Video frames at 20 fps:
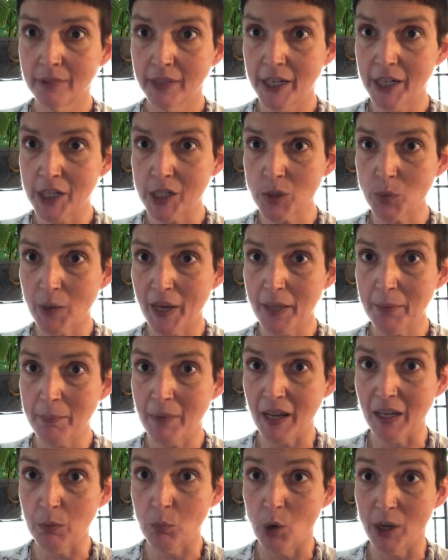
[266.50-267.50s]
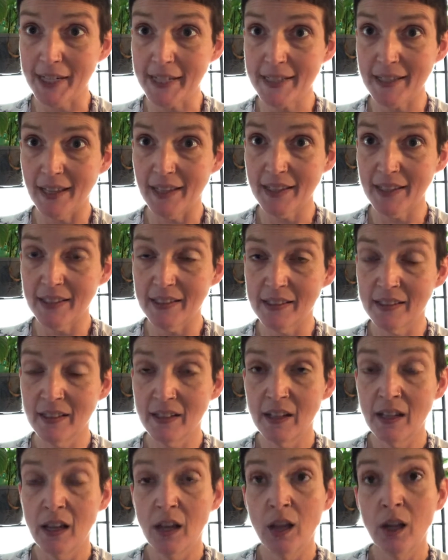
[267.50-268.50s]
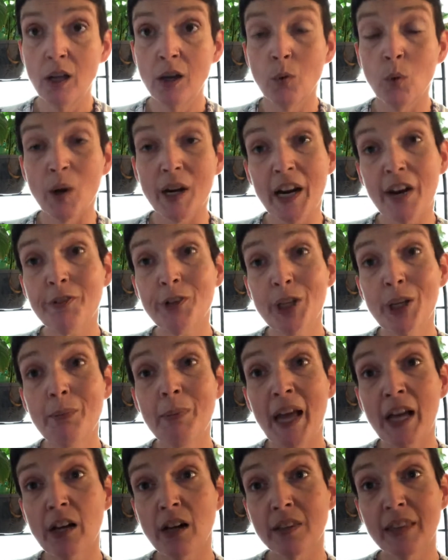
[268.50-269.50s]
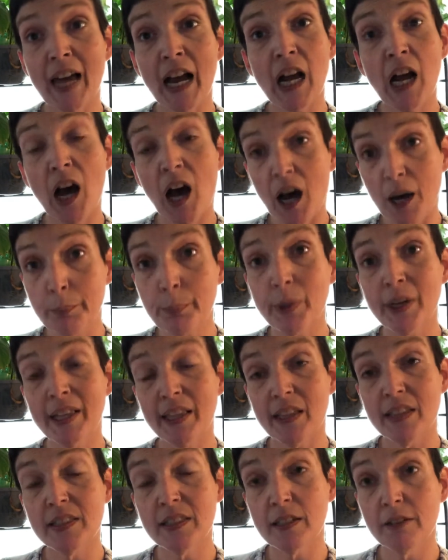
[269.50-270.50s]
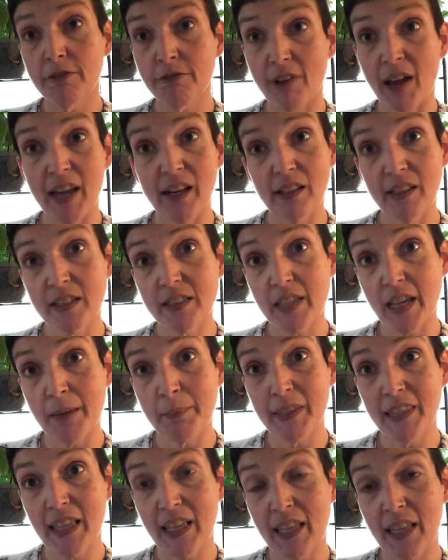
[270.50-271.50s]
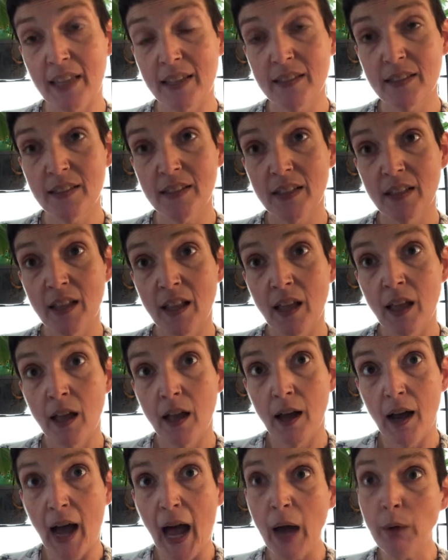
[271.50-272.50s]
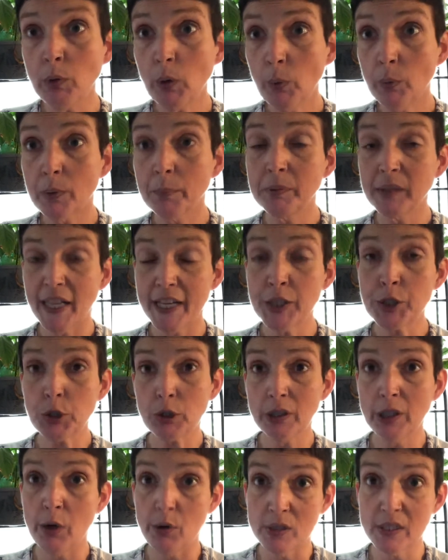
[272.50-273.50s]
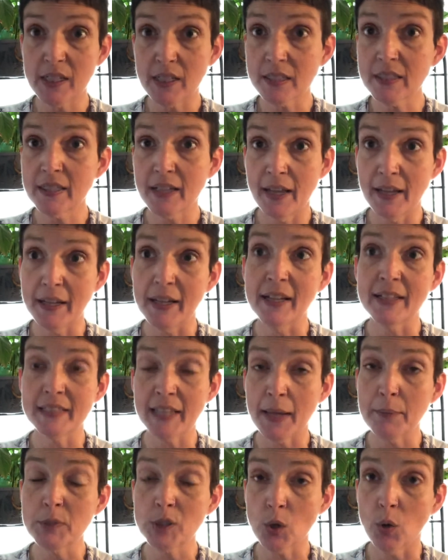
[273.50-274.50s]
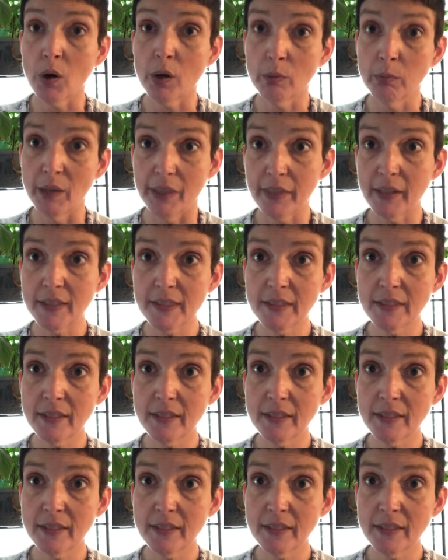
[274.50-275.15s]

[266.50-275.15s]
Here's where you might want to take it. Whatever you make on that comprehensive final exam at the end, I will replace your lowest exam score with it.